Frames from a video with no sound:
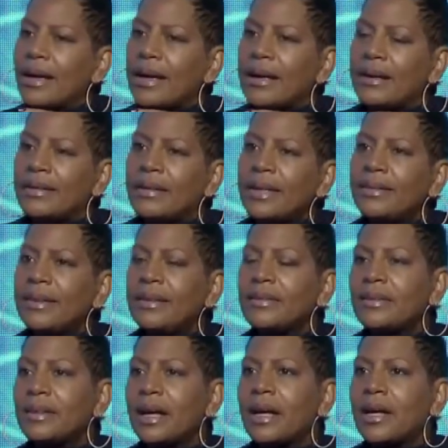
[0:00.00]
this is
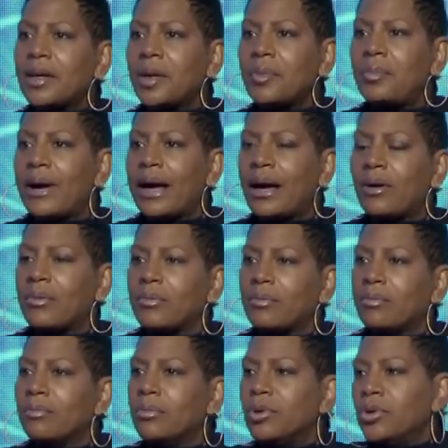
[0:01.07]
not about
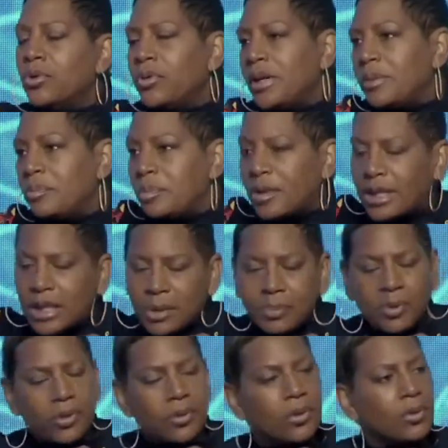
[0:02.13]
moving
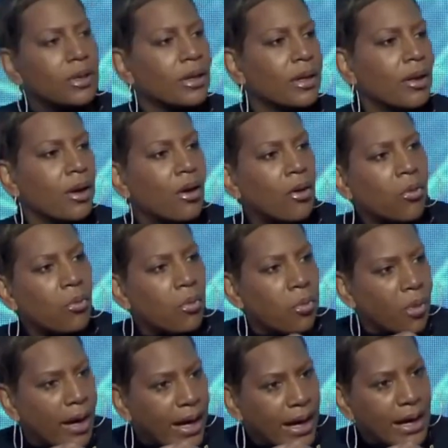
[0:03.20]
people
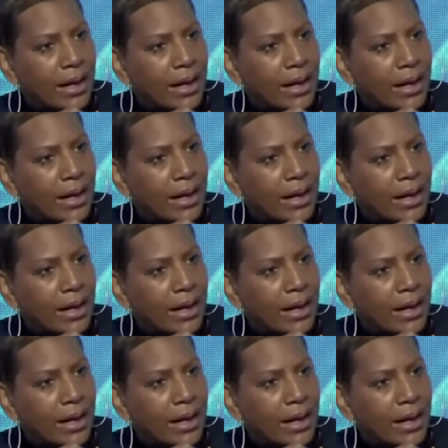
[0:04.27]
away.